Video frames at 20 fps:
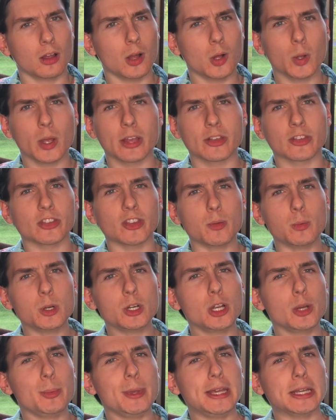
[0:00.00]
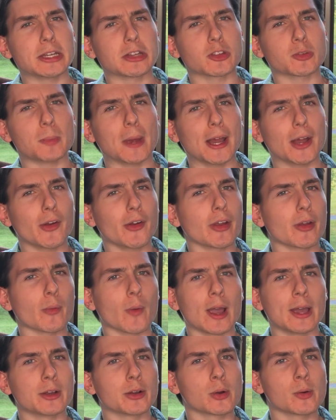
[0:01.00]
Okay, someone could be an aspiring
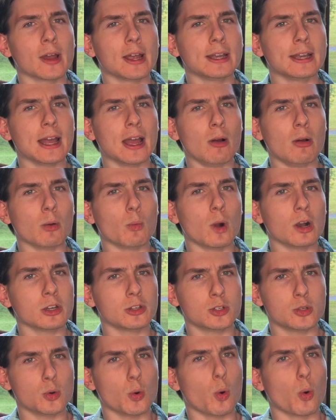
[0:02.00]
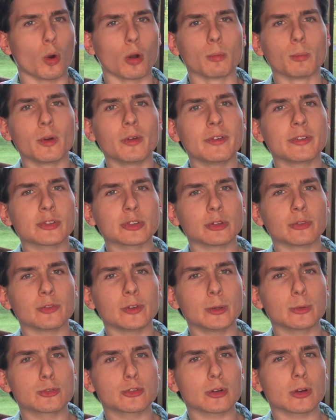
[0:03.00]
writer right now and want to do horror movies in the
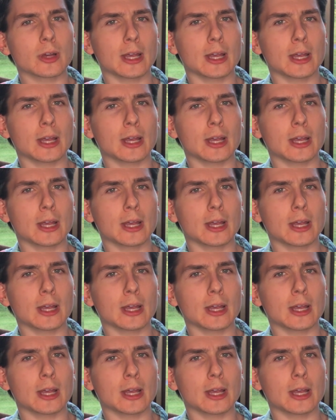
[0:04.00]
future,